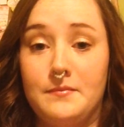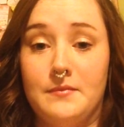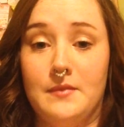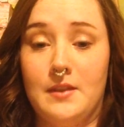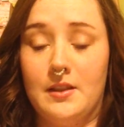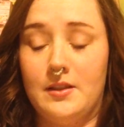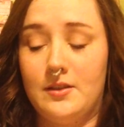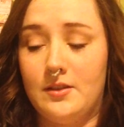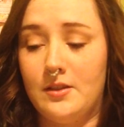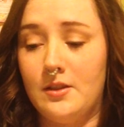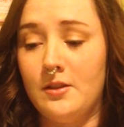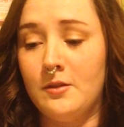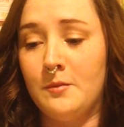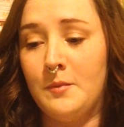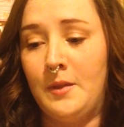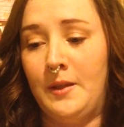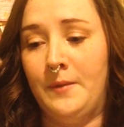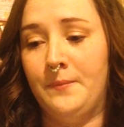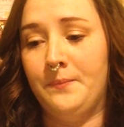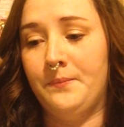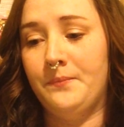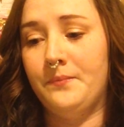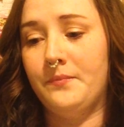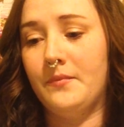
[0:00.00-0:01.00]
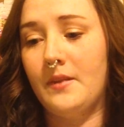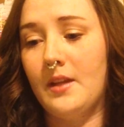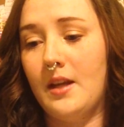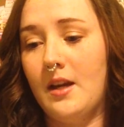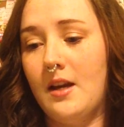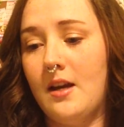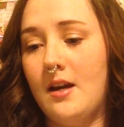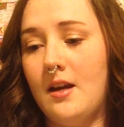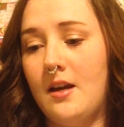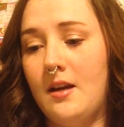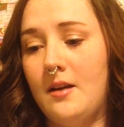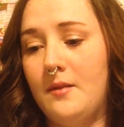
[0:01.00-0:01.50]
Excuse me.
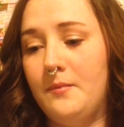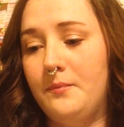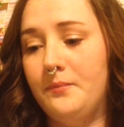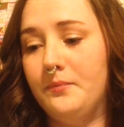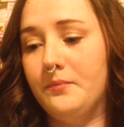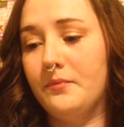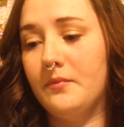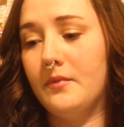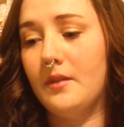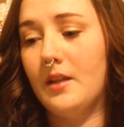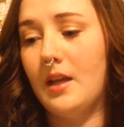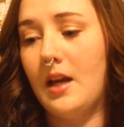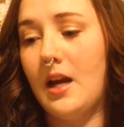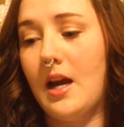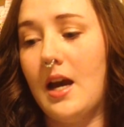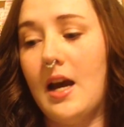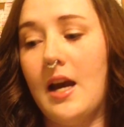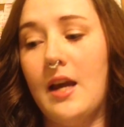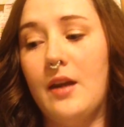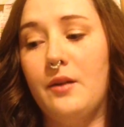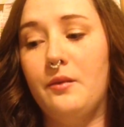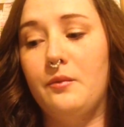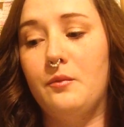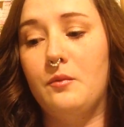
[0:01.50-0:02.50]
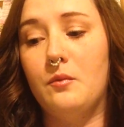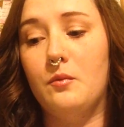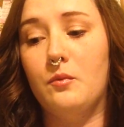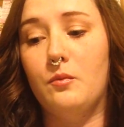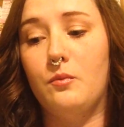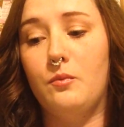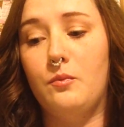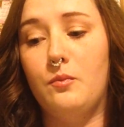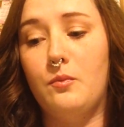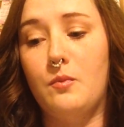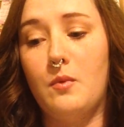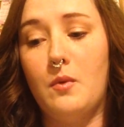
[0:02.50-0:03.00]
I
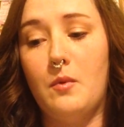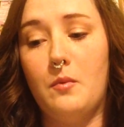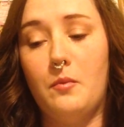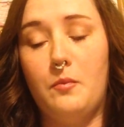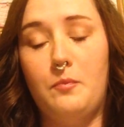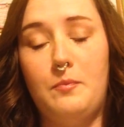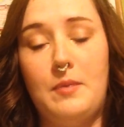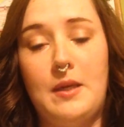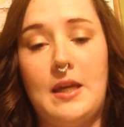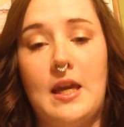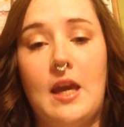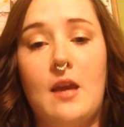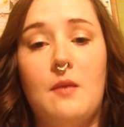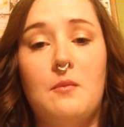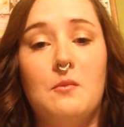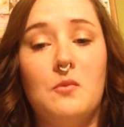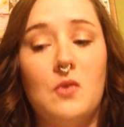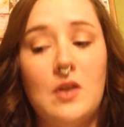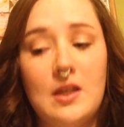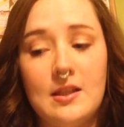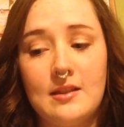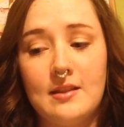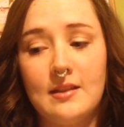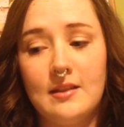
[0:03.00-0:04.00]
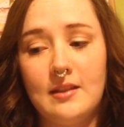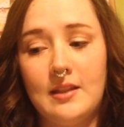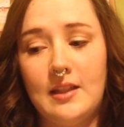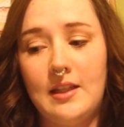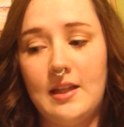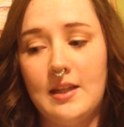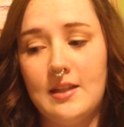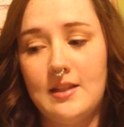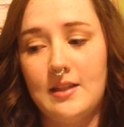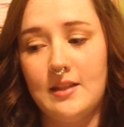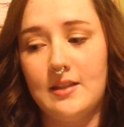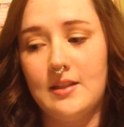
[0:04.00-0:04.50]
became recently
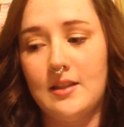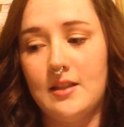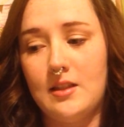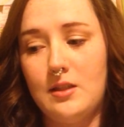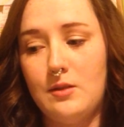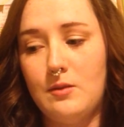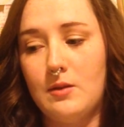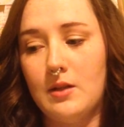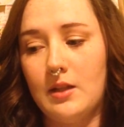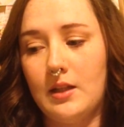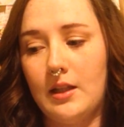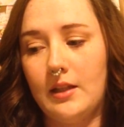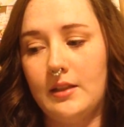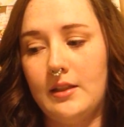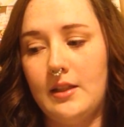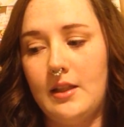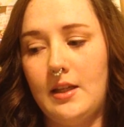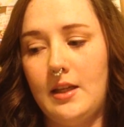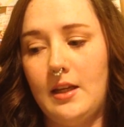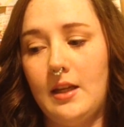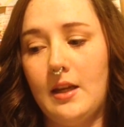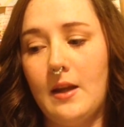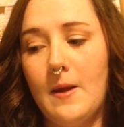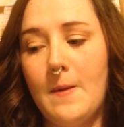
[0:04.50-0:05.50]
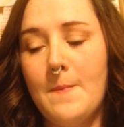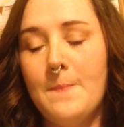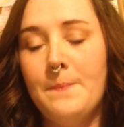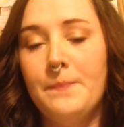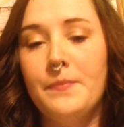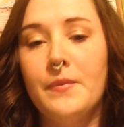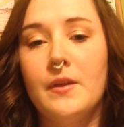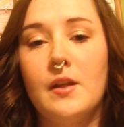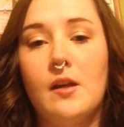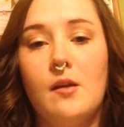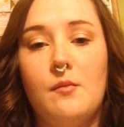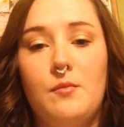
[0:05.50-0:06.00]
addicted to collecting
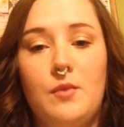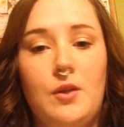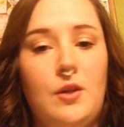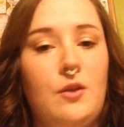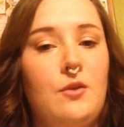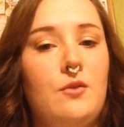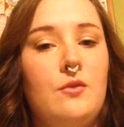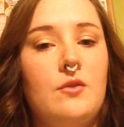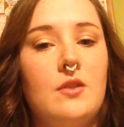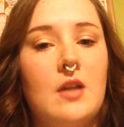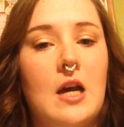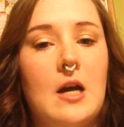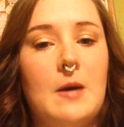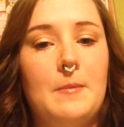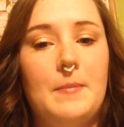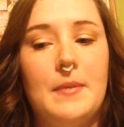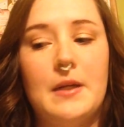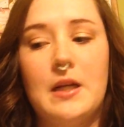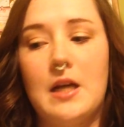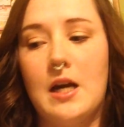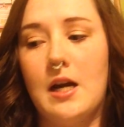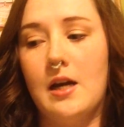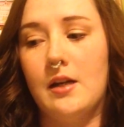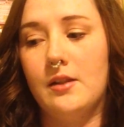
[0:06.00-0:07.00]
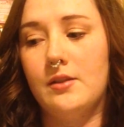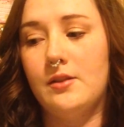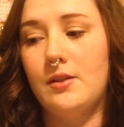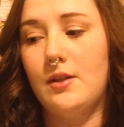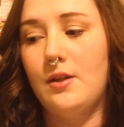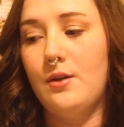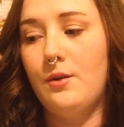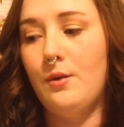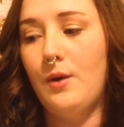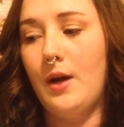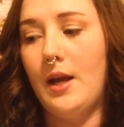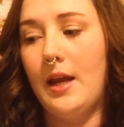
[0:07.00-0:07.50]
Amuse, Al
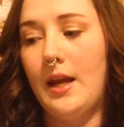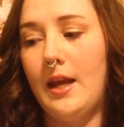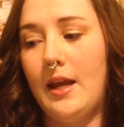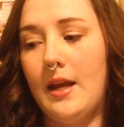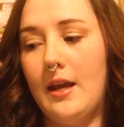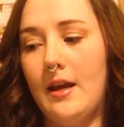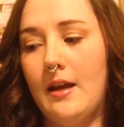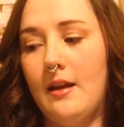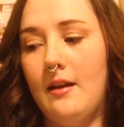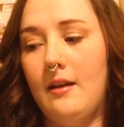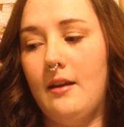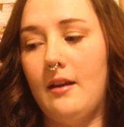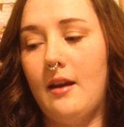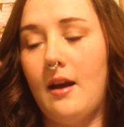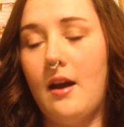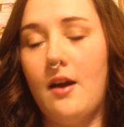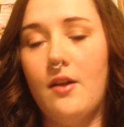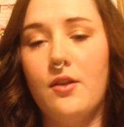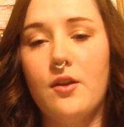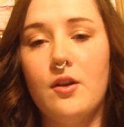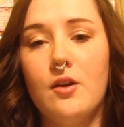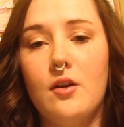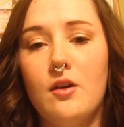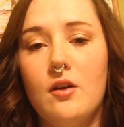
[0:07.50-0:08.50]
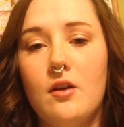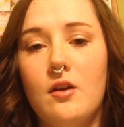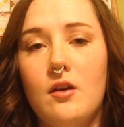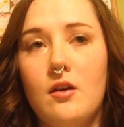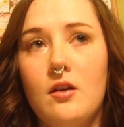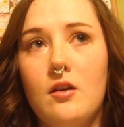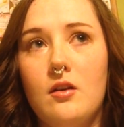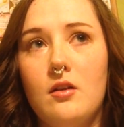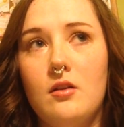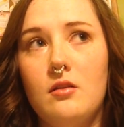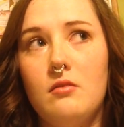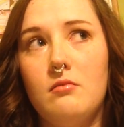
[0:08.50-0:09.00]
Picasso, and
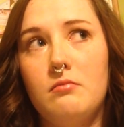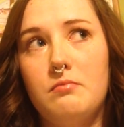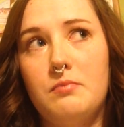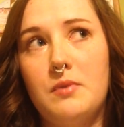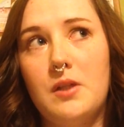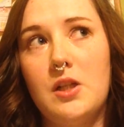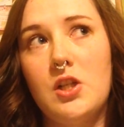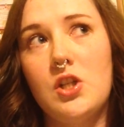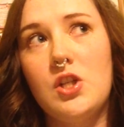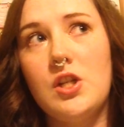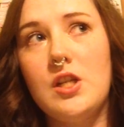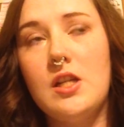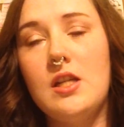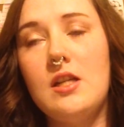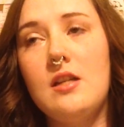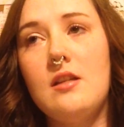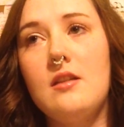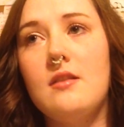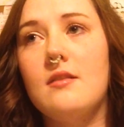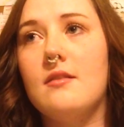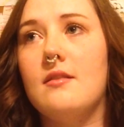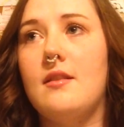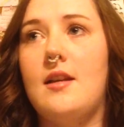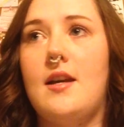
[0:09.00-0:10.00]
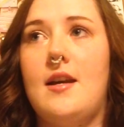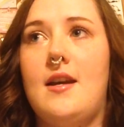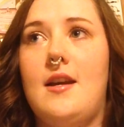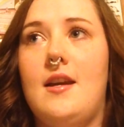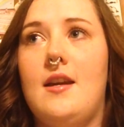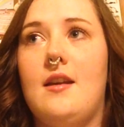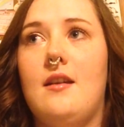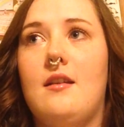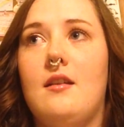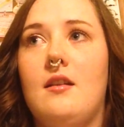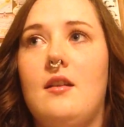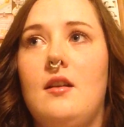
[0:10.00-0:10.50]
other plushies
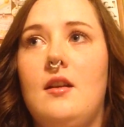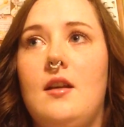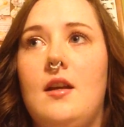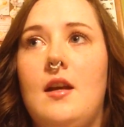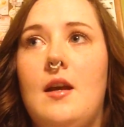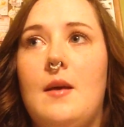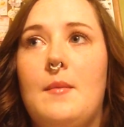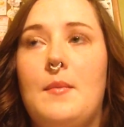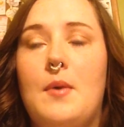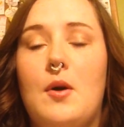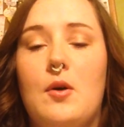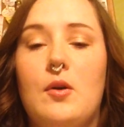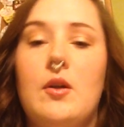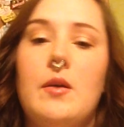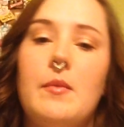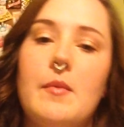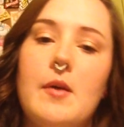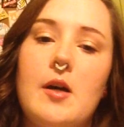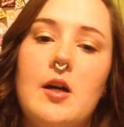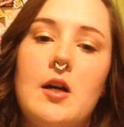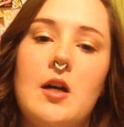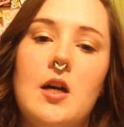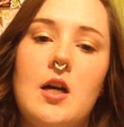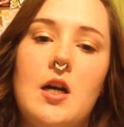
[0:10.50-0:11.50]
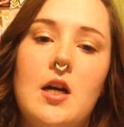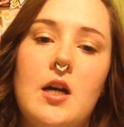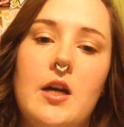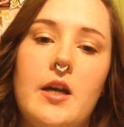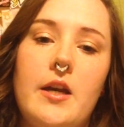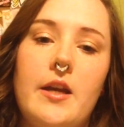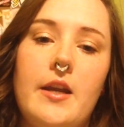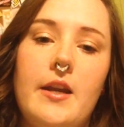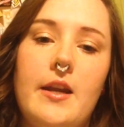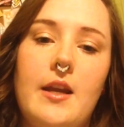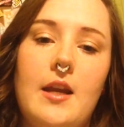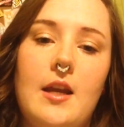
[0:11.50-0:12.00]
like
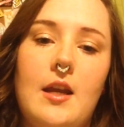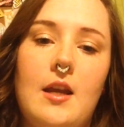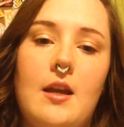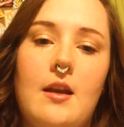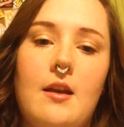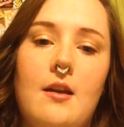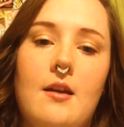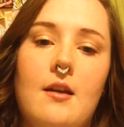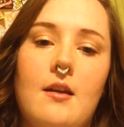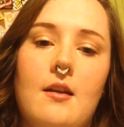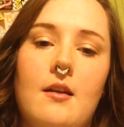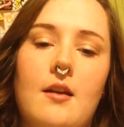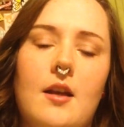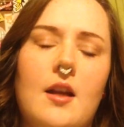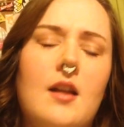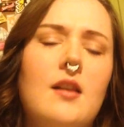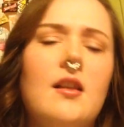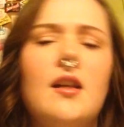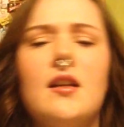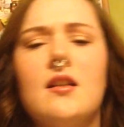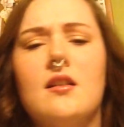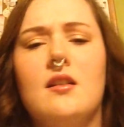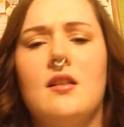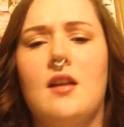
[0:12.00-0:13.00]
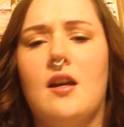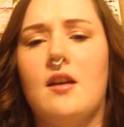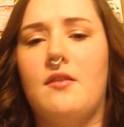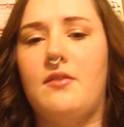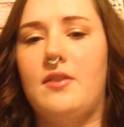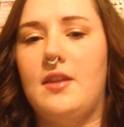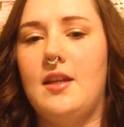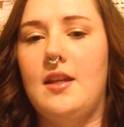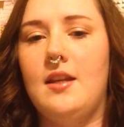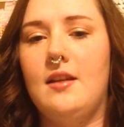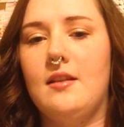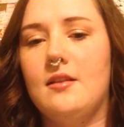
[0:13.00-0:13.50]
Pokemon, and I collect a lot of
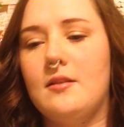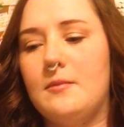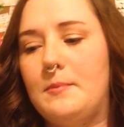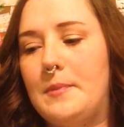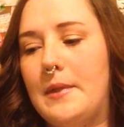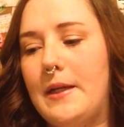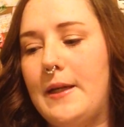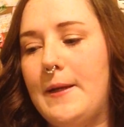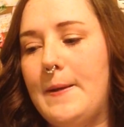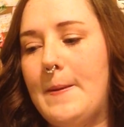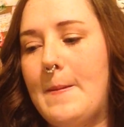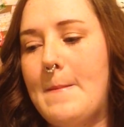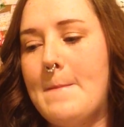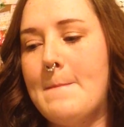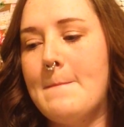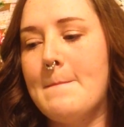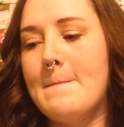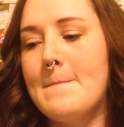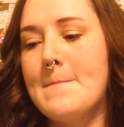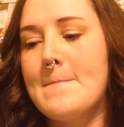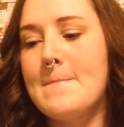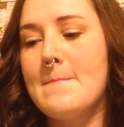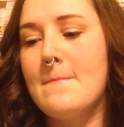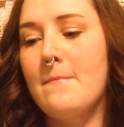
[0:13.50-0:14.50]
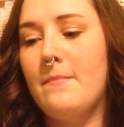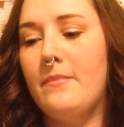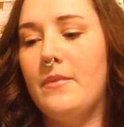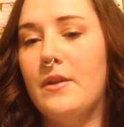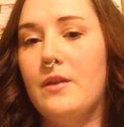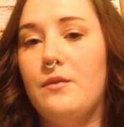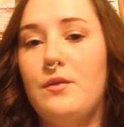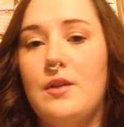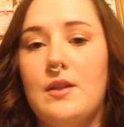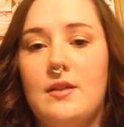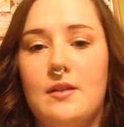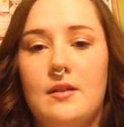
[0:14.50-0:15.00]
things, but
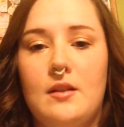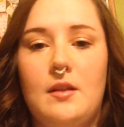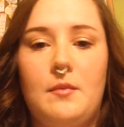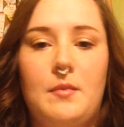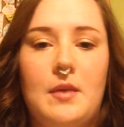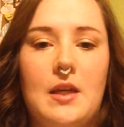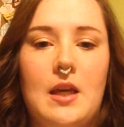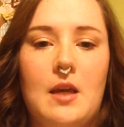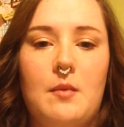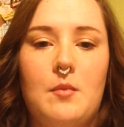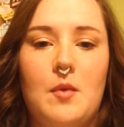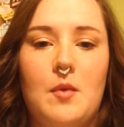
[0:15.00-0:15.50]
recently became